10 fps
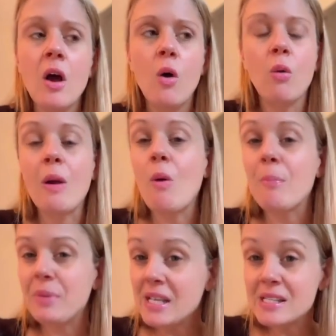or I
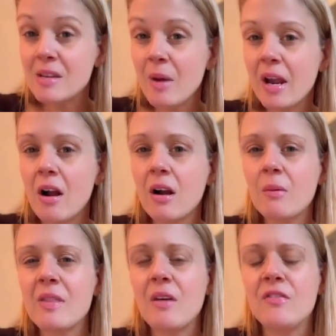want peace in my heart
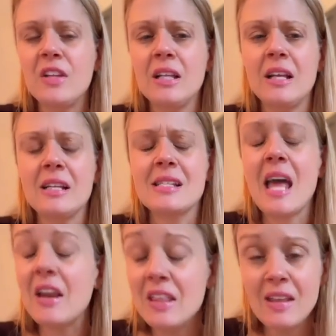without feeling like
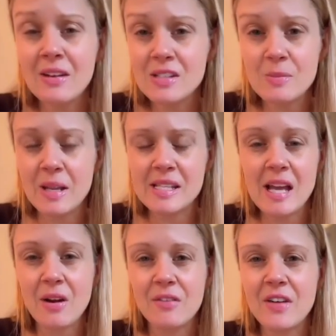anything else is being
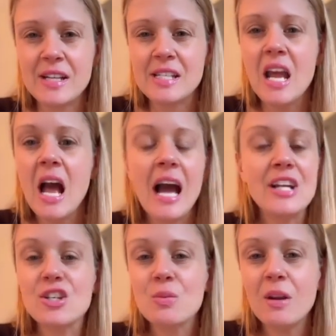sacrificed. I
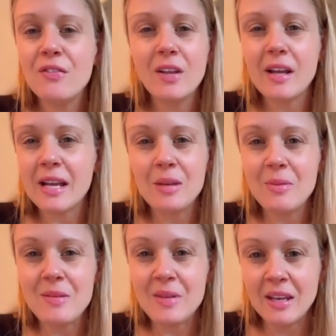just want to feel like I can
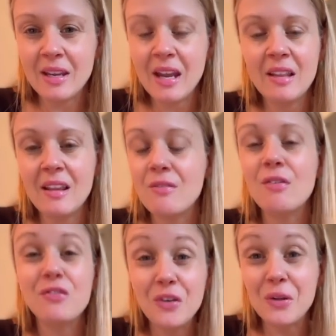be me and live a
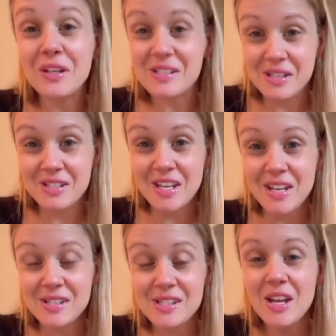full
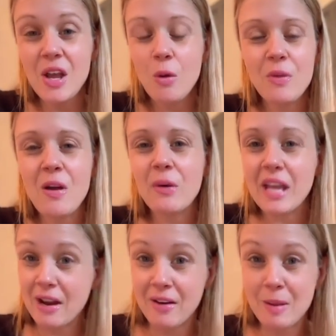existence without
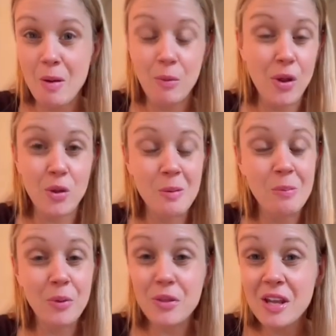caring about what other
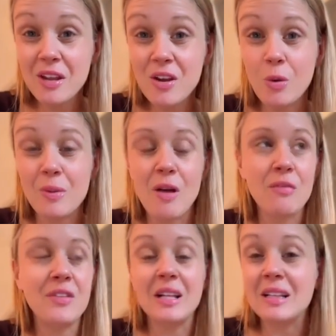people think, or
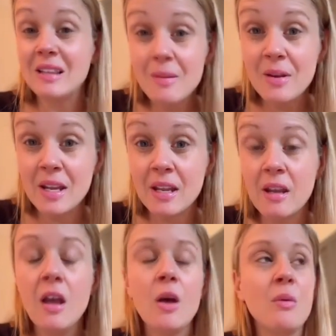without feeling limited,
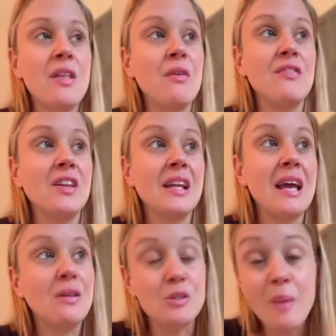without feeling
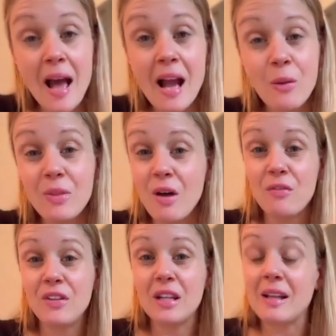held back,
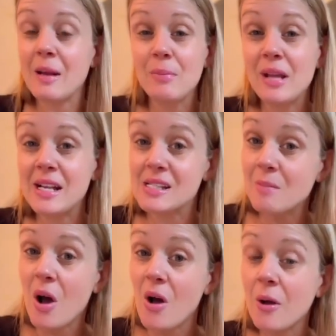without feeling like I'm playing
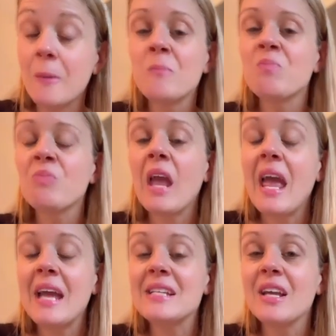small.
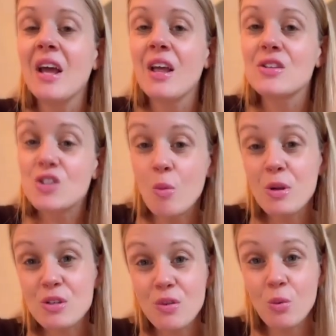And so
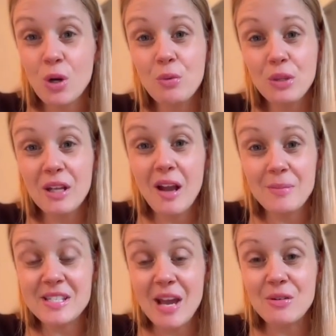much of the work really
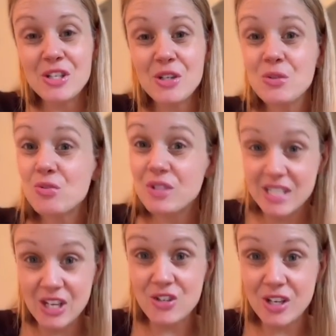comes down to,
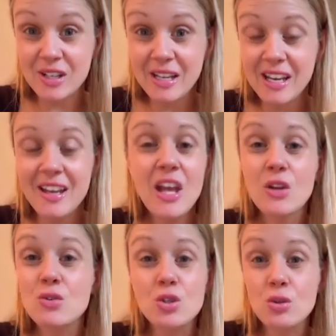strategically,
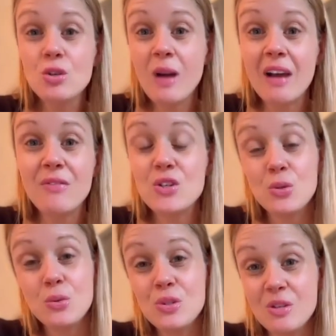do you have the
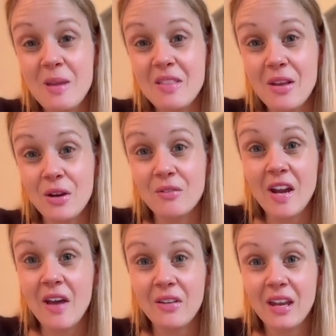tools to make that your
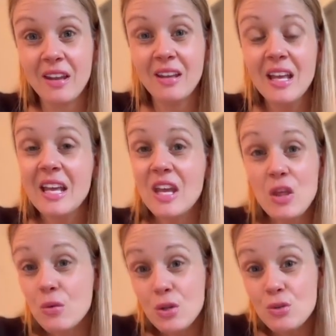reality?
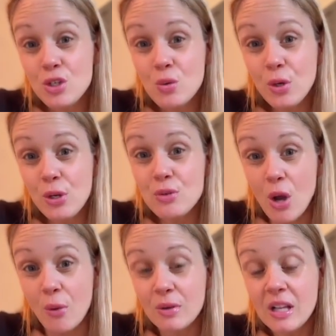Either you do or you
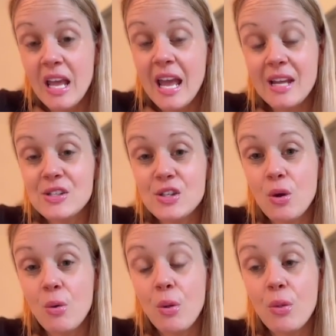don't. And
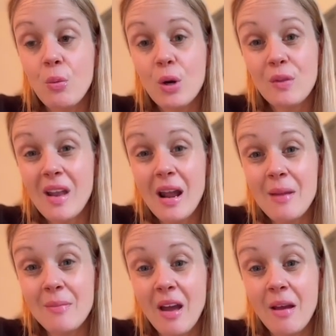so the work that
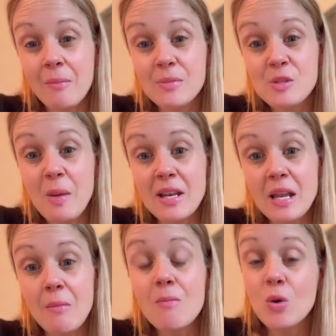I'm
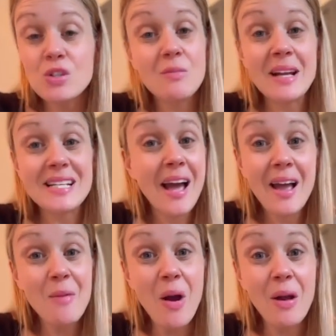spending most of my
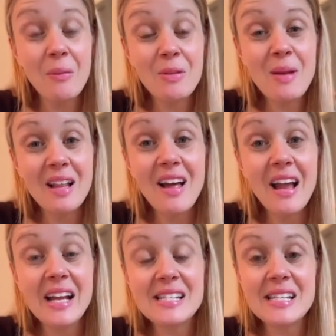time on with my
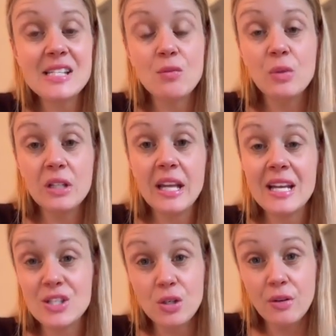clients is really
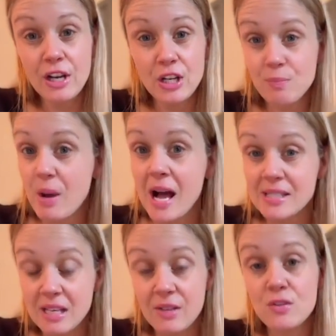integrating
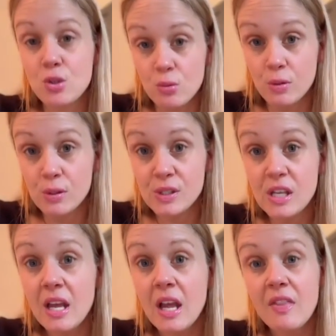positive tools
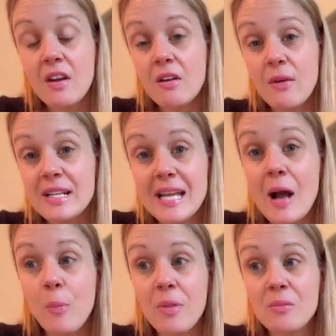that are going to
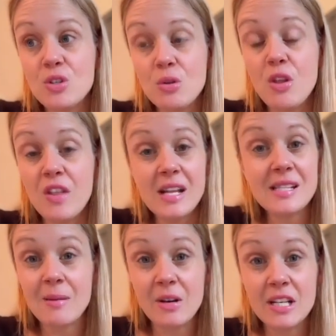help them do the things
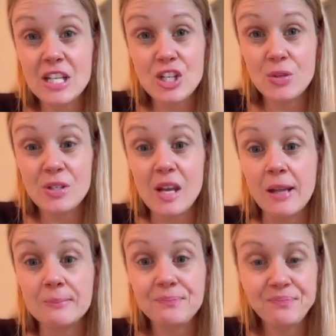that I'm going to teach you
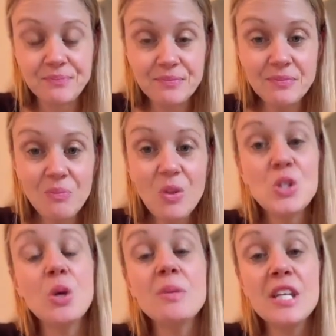today.
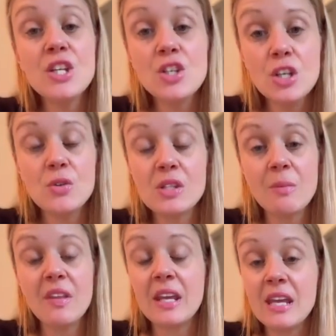So I'm teaching you some
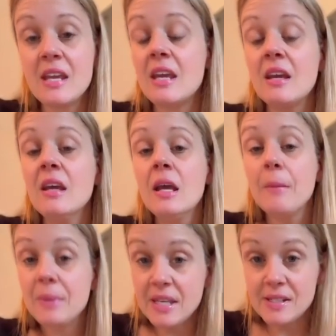of the key
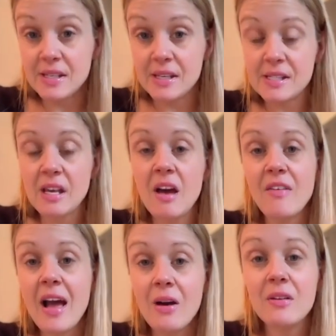pieces of
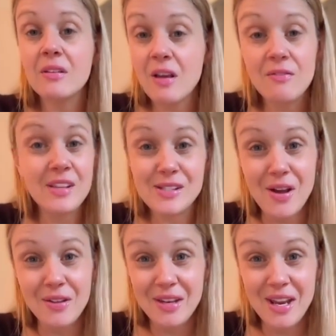how to love these
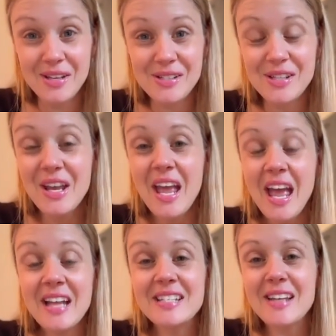holidays,
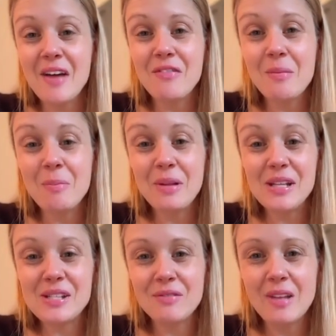and not from a
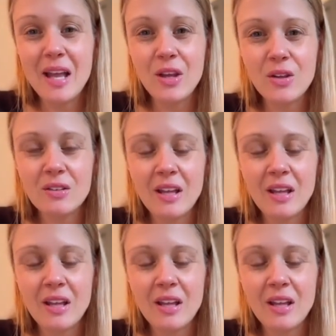place of like